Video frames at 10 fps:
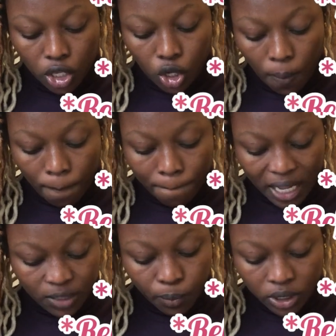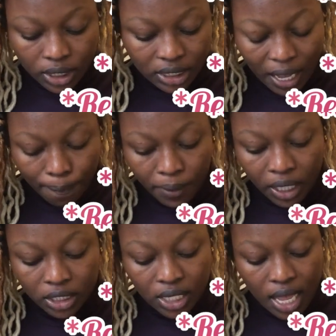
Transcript: your passport data page